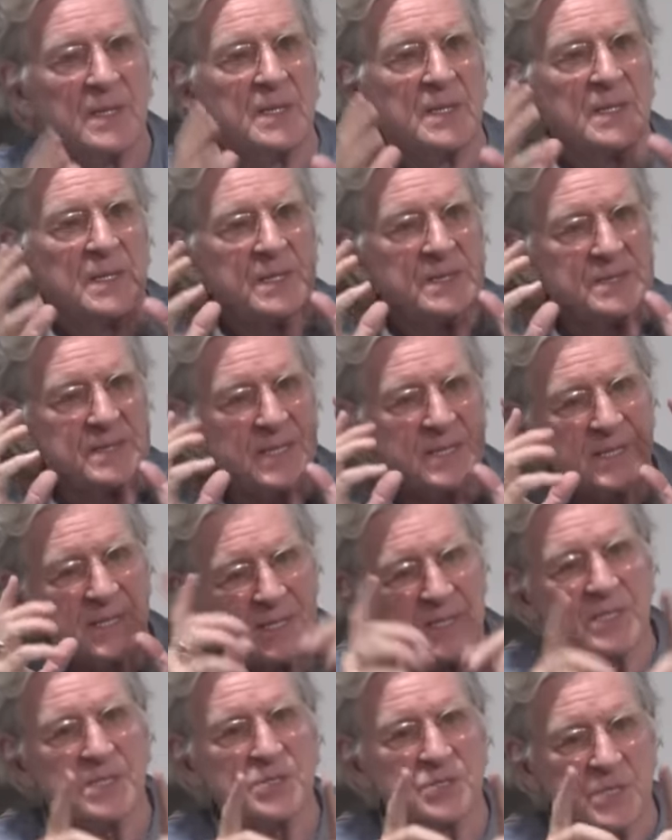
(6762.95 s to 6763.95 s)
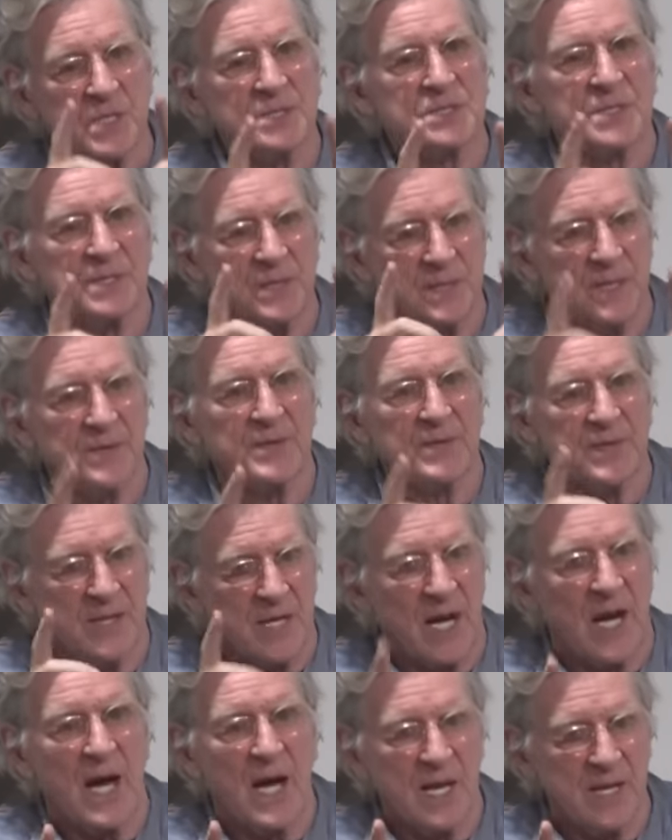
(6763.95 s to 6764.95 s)
is they think he's just another
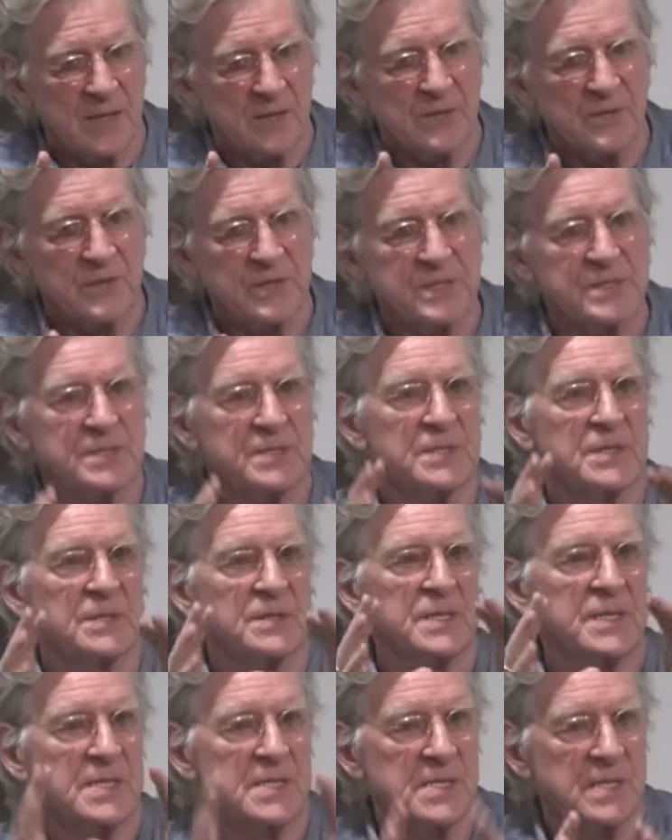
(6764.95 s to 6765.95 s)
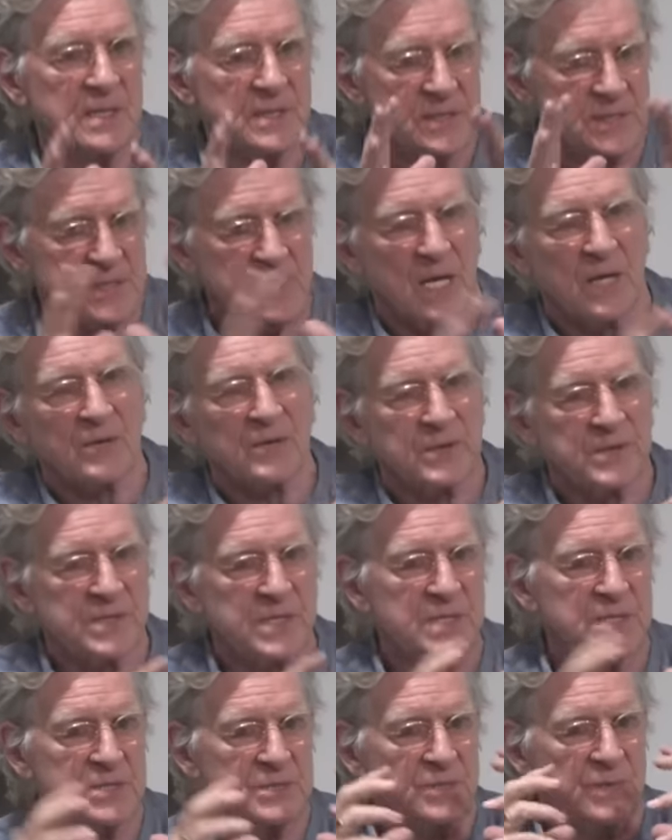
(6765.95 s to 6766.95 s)
guy, you know, he's an Indian
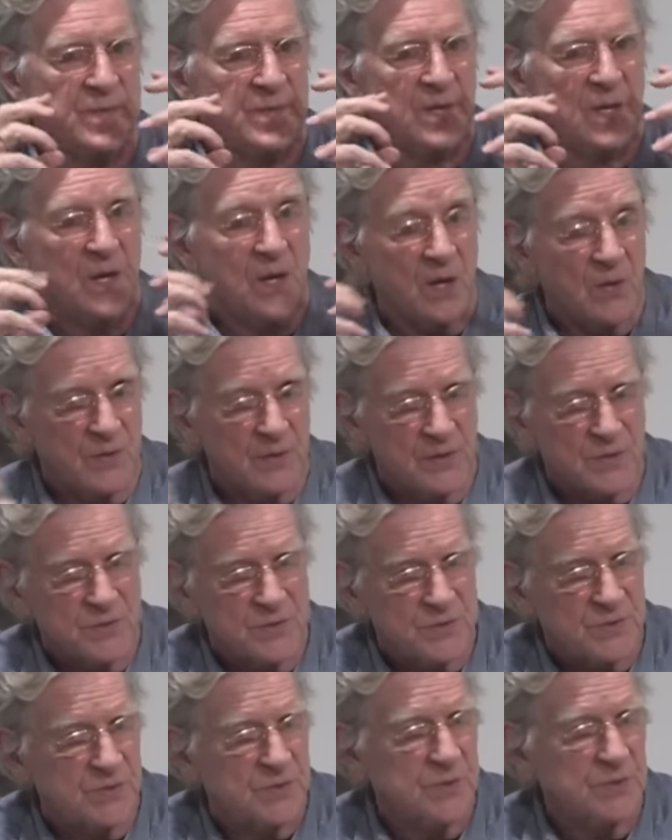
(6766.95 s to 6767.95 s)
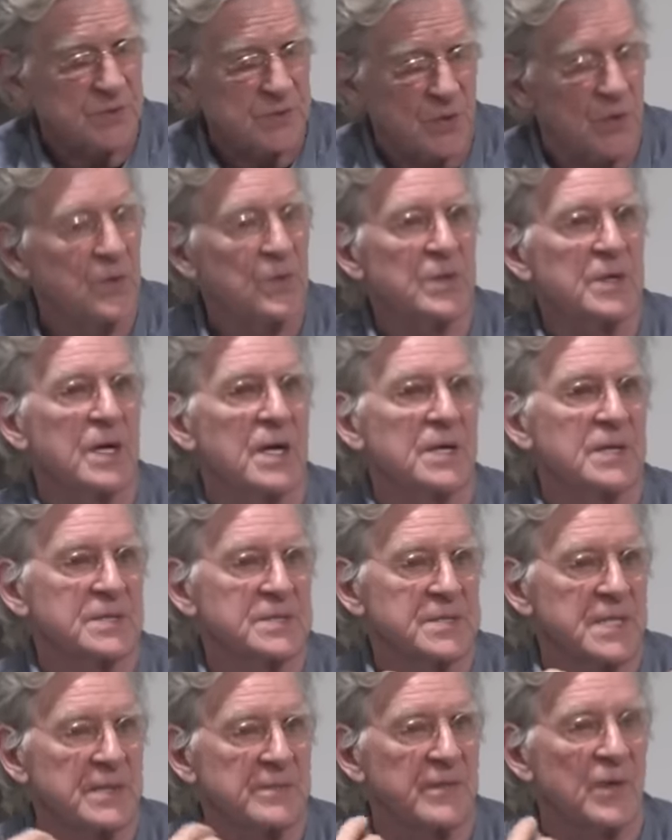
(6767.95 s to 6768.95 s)
Socrates with an orange toga
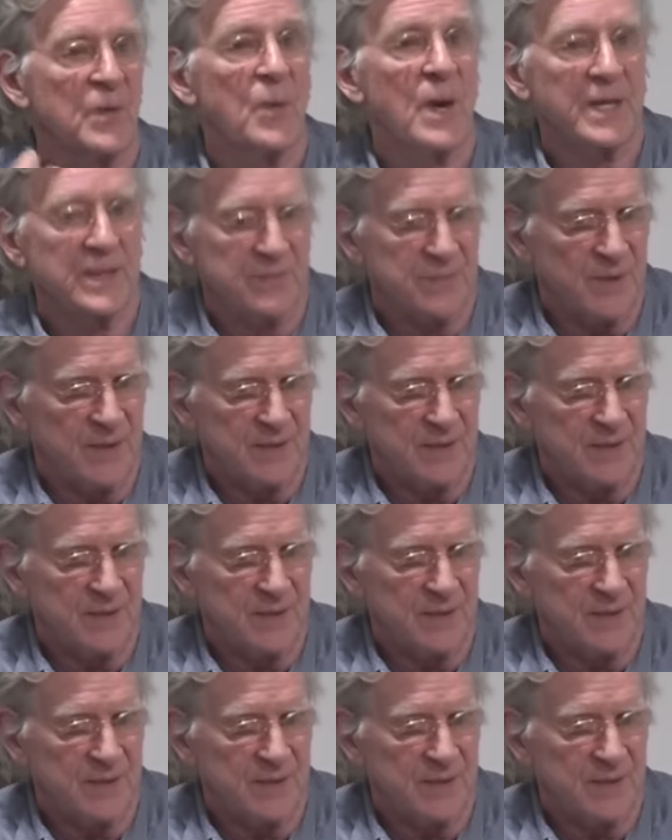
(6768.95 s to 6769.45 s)
instead of a white one,